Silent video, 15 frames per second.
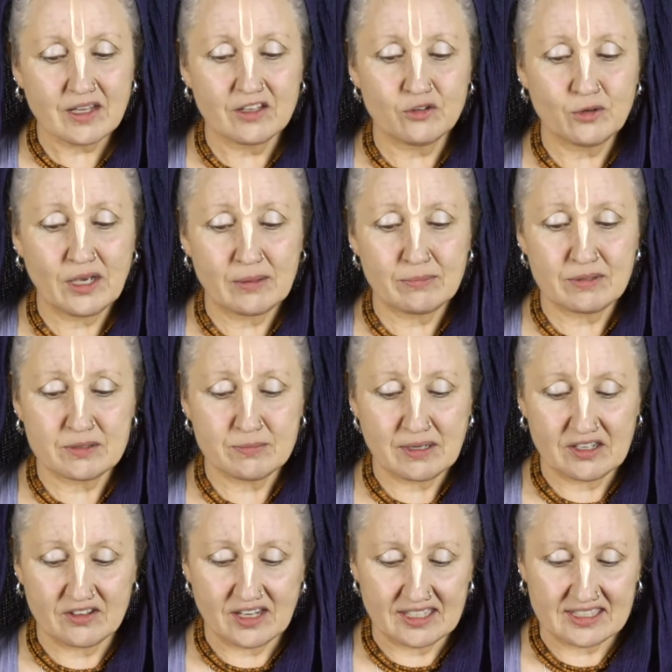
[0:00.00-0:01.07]
to help us
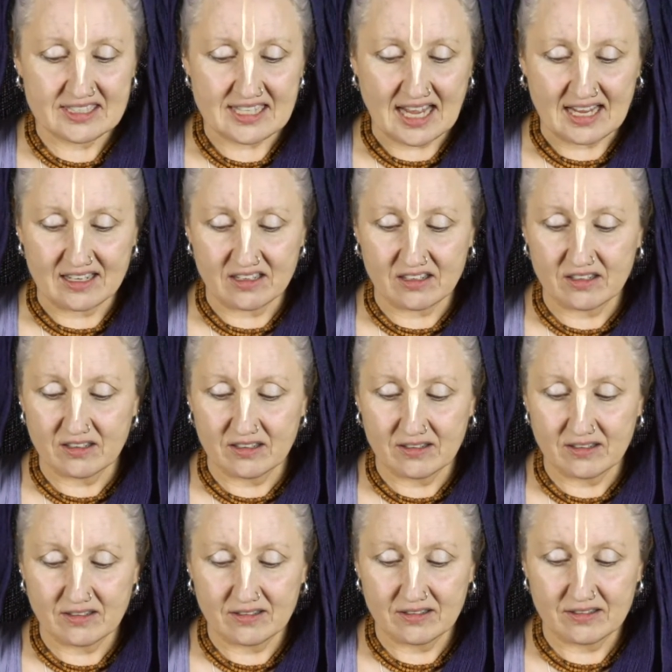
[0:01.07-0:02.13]
better understand.
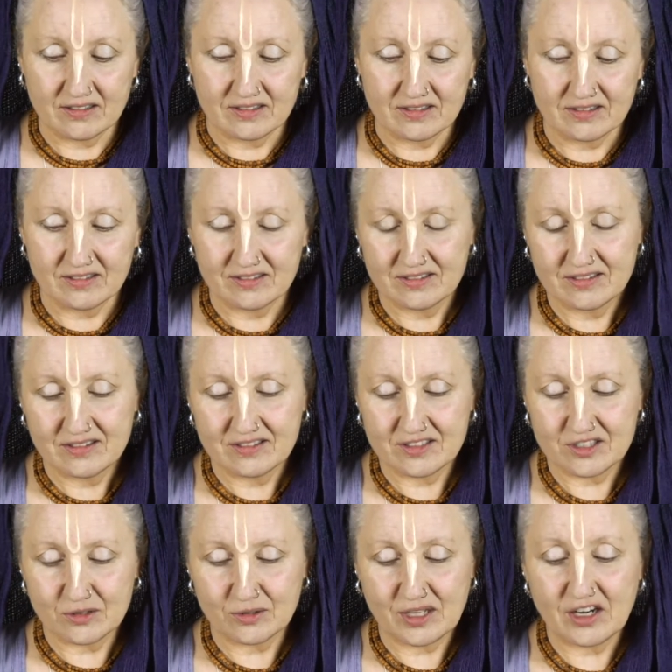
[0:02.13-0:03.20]

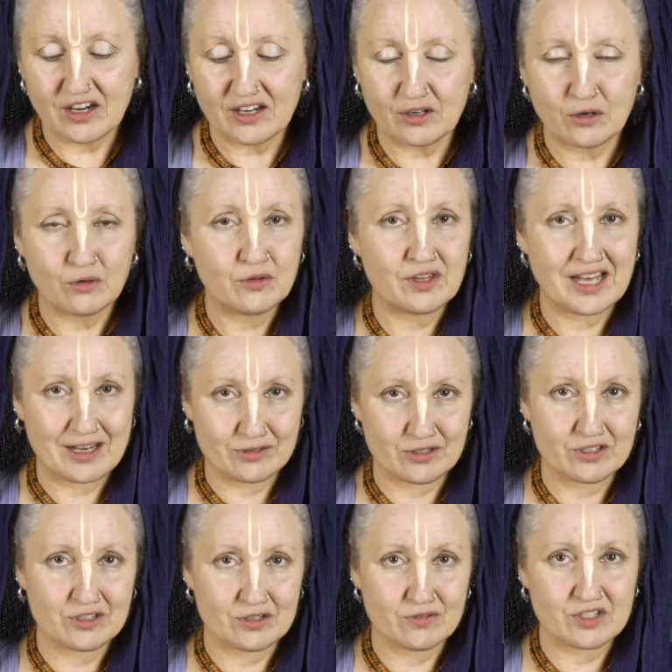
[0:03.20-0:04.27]
So there are no
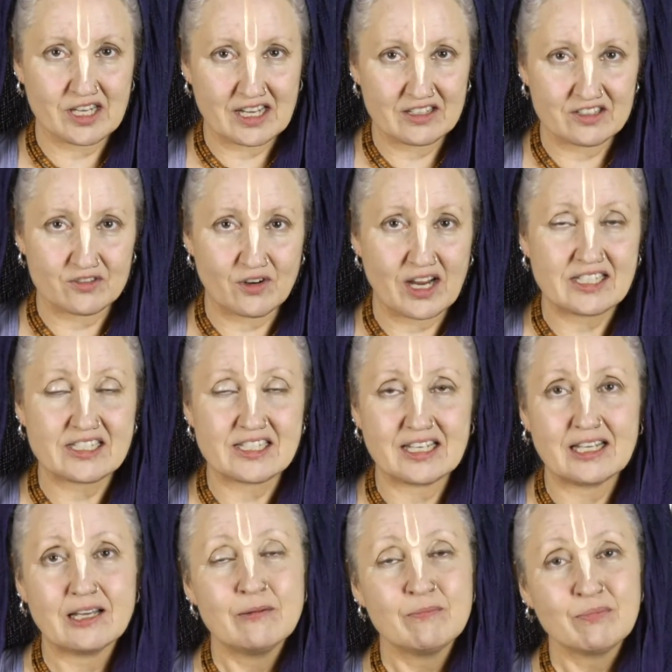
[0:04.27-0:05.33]
thousands of suns
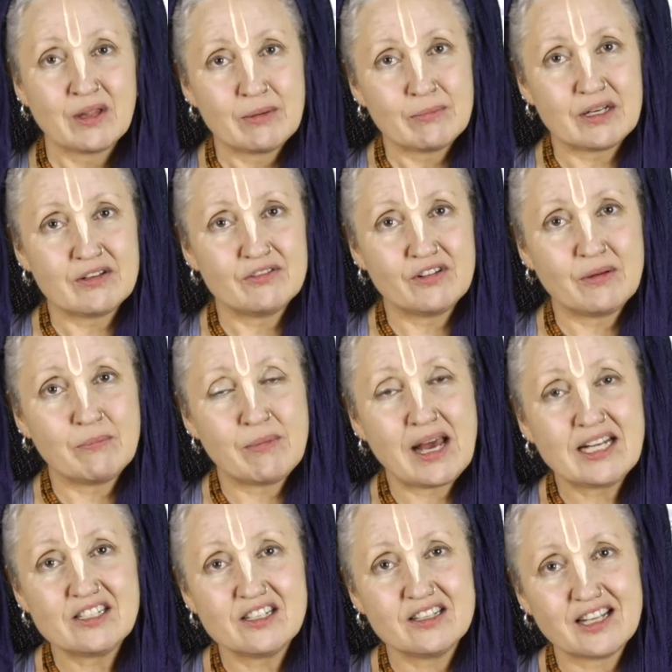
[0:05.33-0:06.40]
rising, but if we
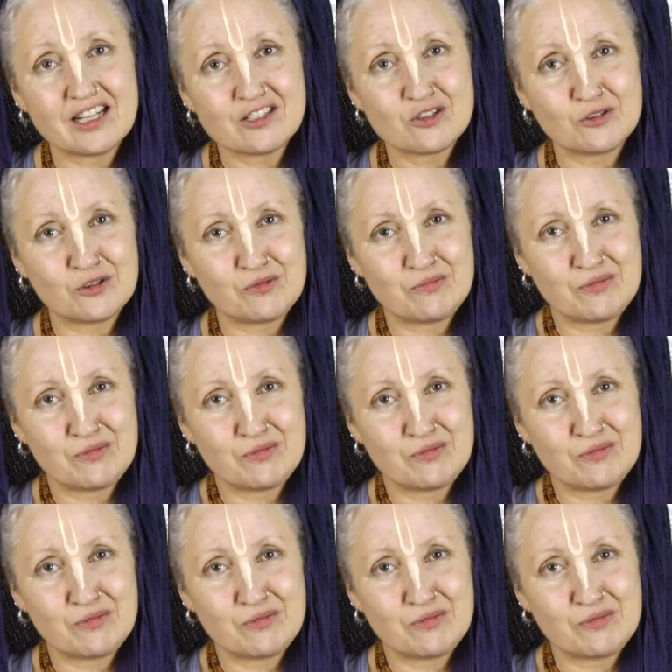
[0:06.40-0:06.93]
imagine that sort of